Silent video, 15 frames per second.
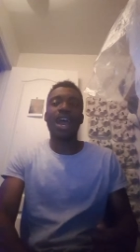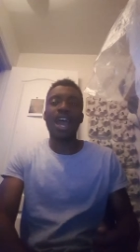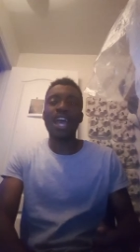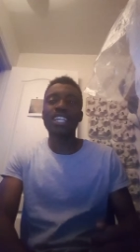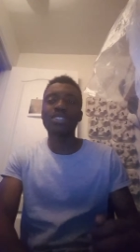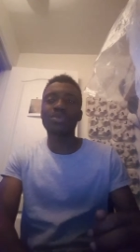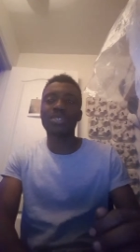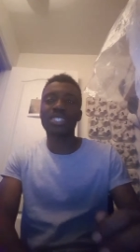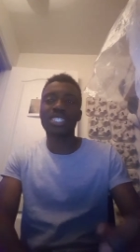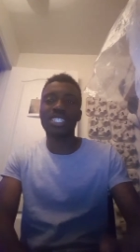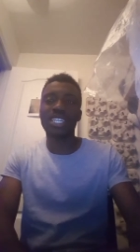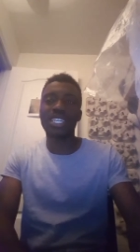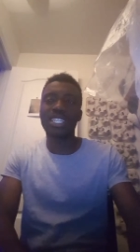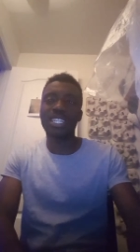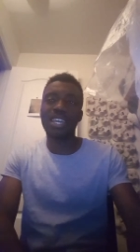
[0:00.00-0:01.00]
I just want to
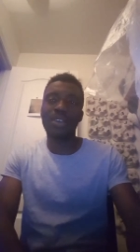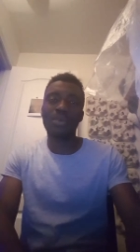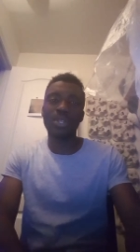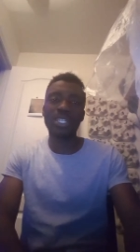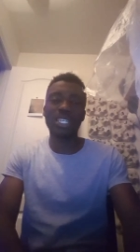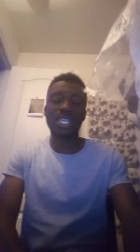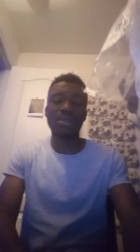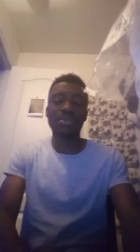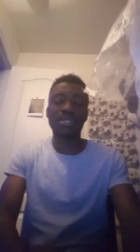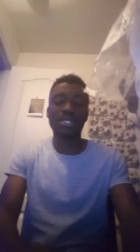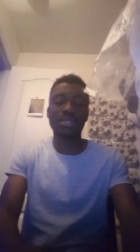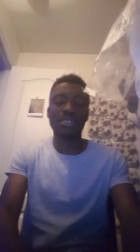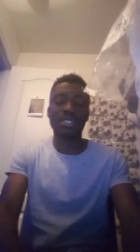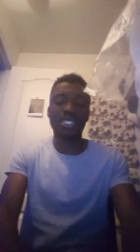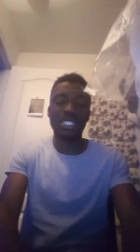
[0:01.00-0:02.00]
say that when it comes
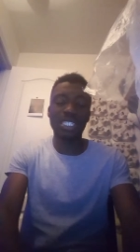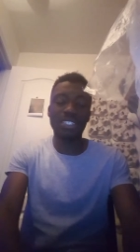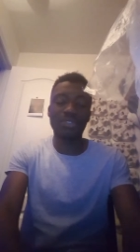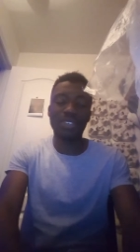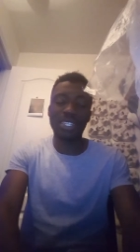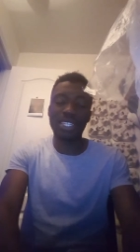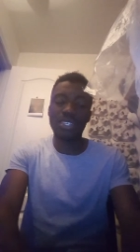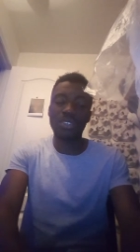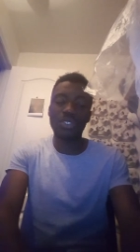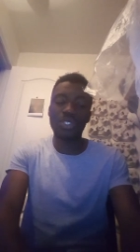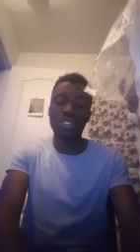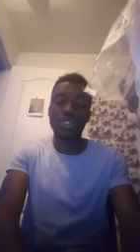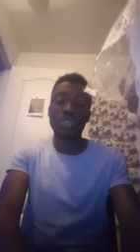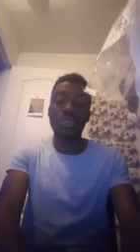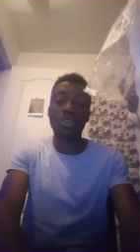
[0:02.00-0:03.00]
to these videos,
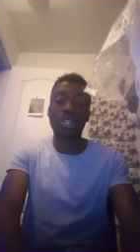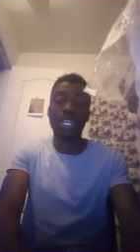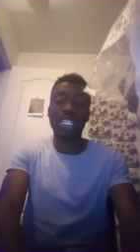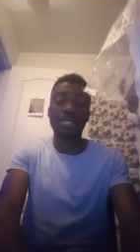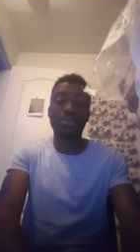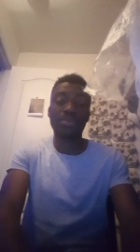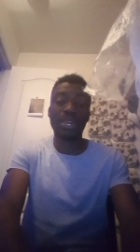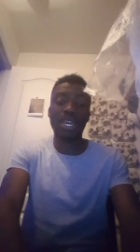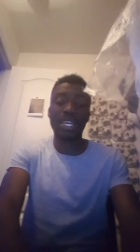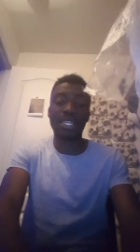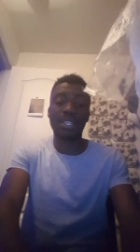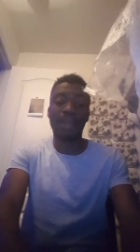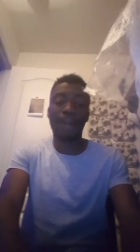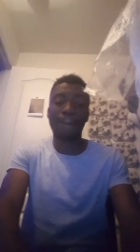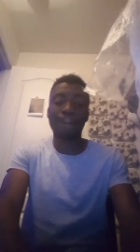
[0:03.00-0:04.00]
you're gonna expect
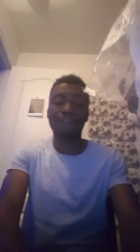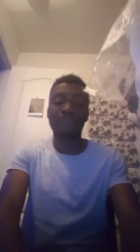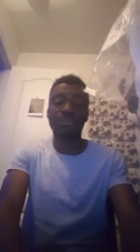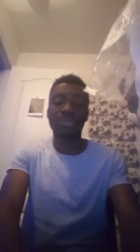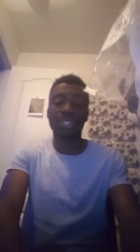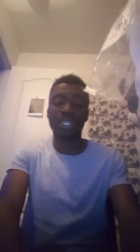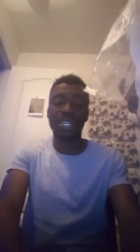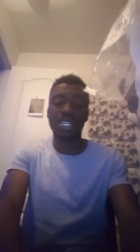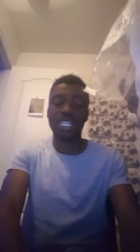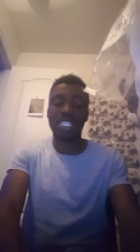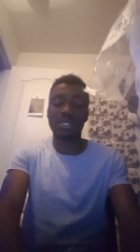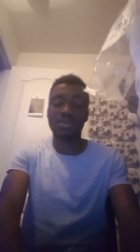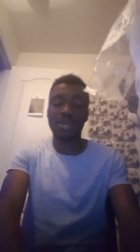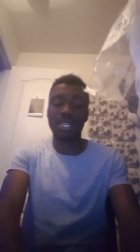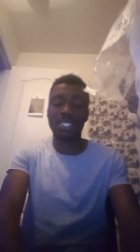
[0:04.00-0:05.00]
the
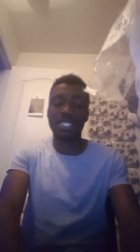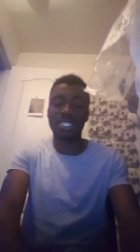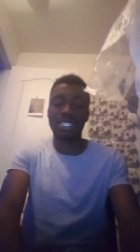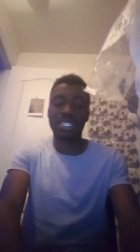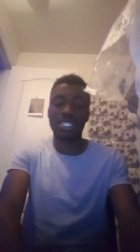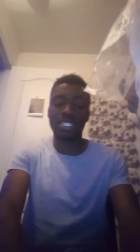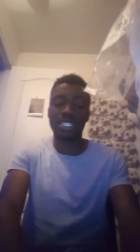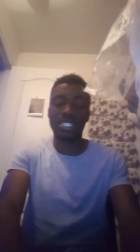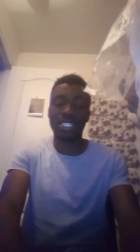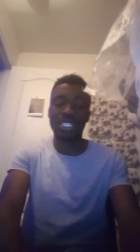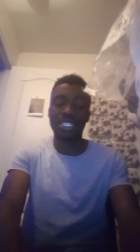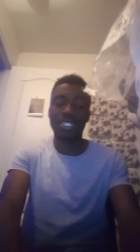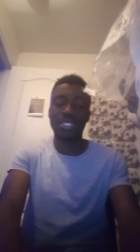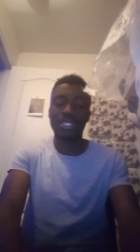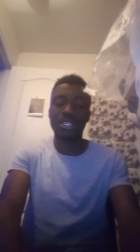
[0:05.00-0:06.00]
unexpected and
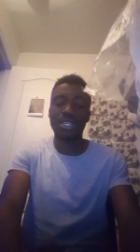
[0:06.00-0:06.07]
shit.